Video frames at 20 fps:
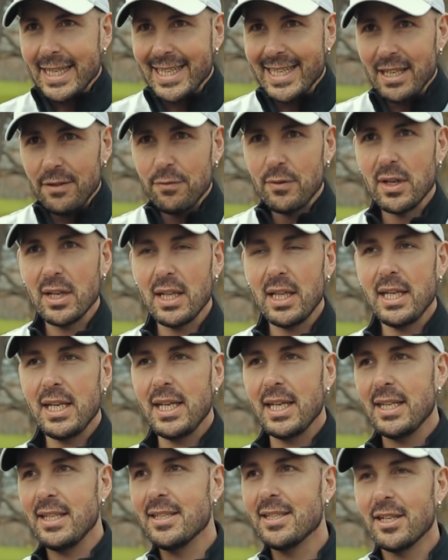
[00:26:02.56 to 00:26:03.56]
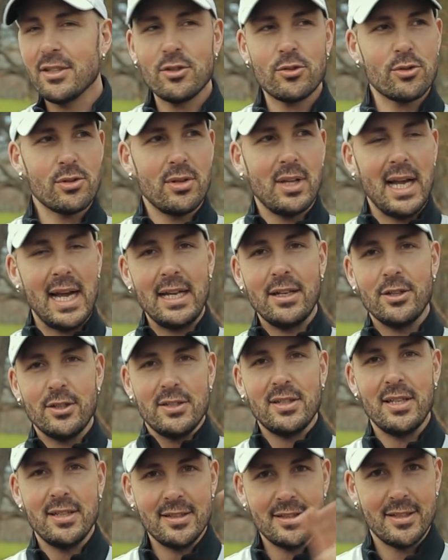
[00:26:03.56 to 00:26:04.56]
giftedly industrial and
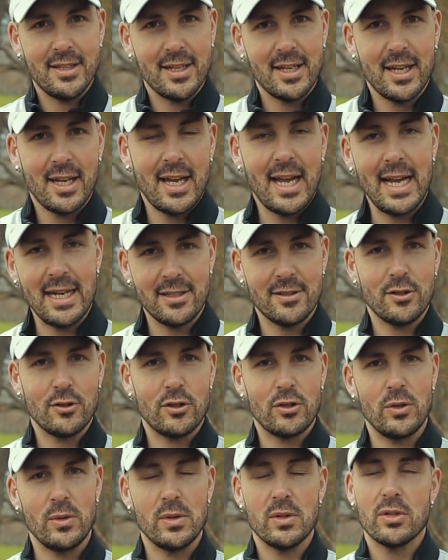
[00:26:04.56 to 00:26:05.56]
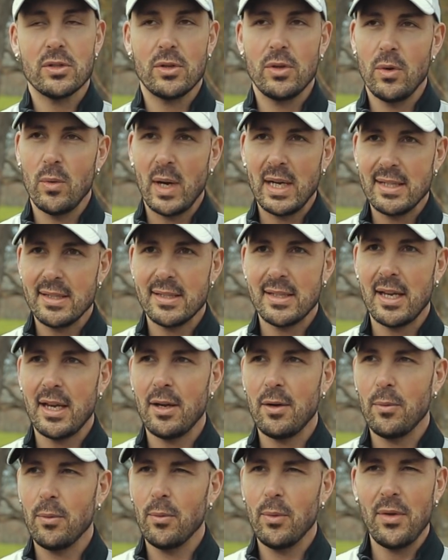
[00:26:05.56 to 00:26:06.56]
artistic ex-students, who I
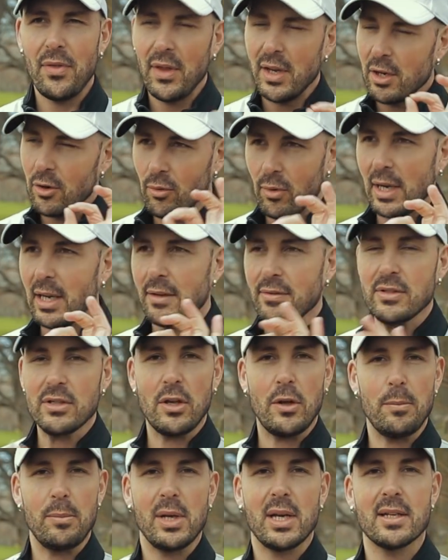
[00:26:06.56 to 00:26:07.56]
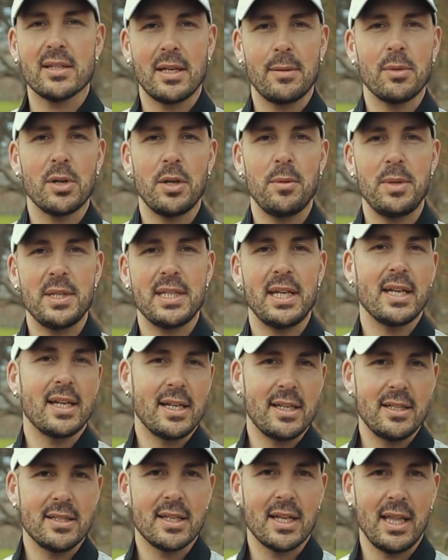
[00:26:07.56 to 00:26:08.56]
say with a grain of salt because I'm going to be
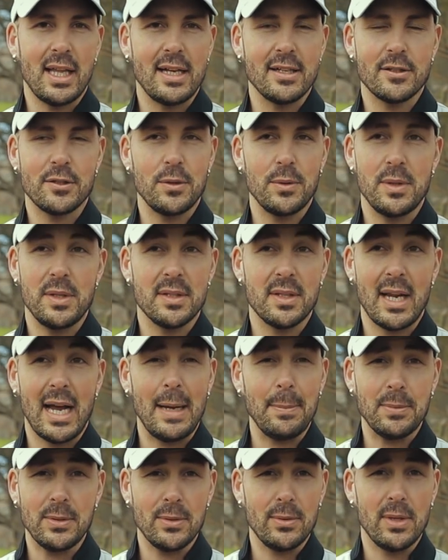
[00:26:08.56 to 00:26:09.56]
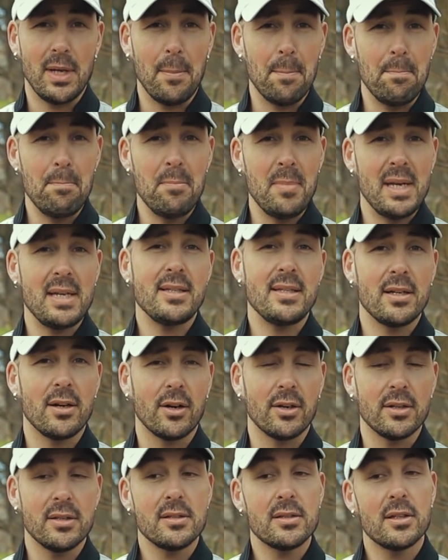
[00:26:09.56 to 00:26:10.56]
taking his class soon, he's an absolutely amazing
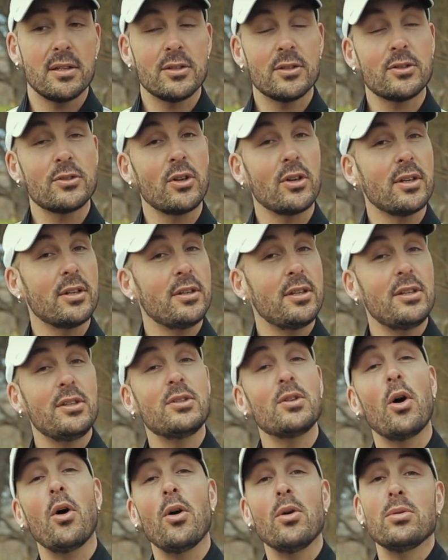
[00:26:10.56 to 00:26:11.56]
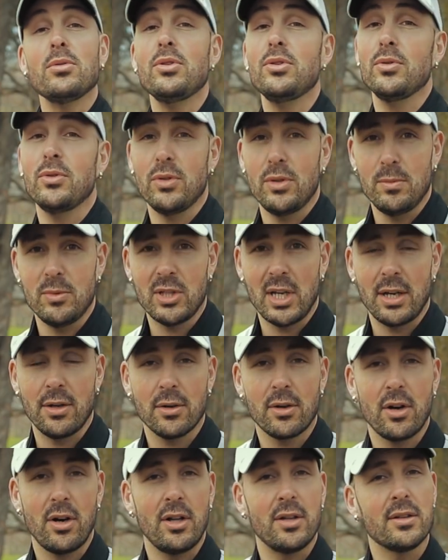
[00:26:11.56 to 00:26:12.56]
artist, started his own YouTube
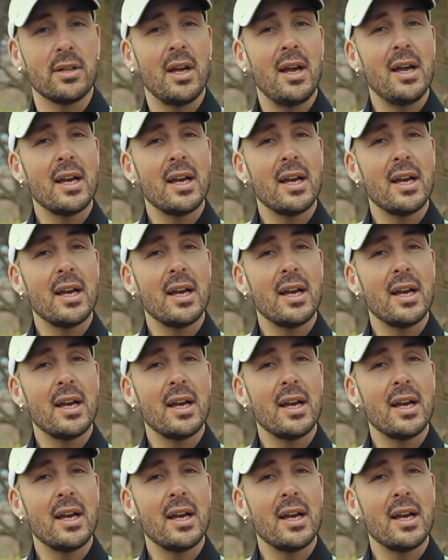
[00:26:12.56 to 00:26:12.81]
channel called